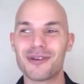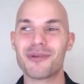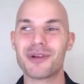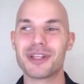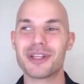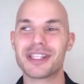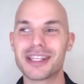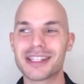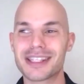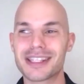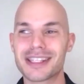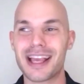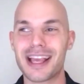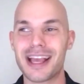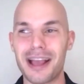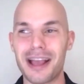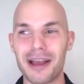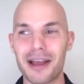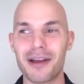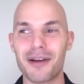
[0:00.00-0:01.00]
Which is,
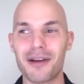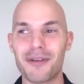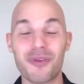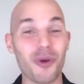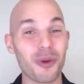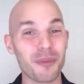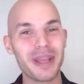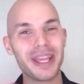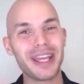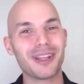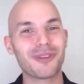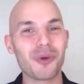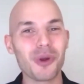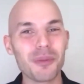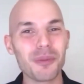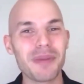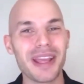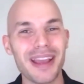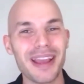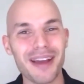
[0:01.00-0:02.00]
for me, it
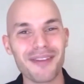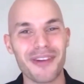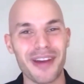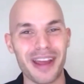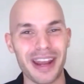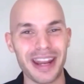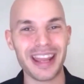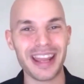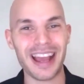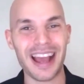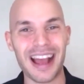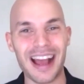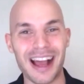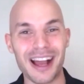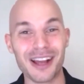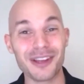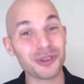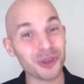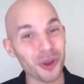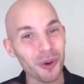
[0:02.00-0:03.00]
will be a very
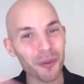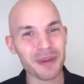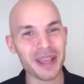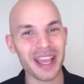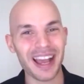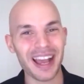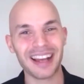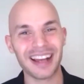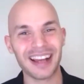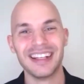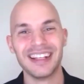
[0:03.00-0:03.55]
utopia